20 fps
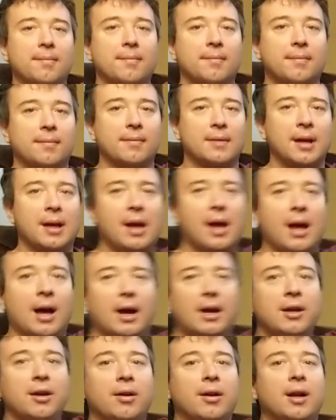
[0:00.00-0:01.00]
was it? Really was
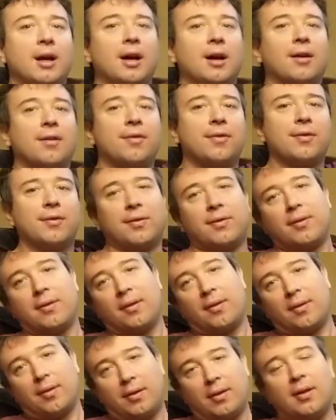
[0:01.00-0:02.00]
it over two years? Was it a
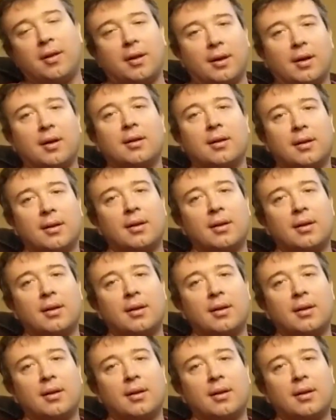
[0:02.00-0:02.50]
year and a half? Okay.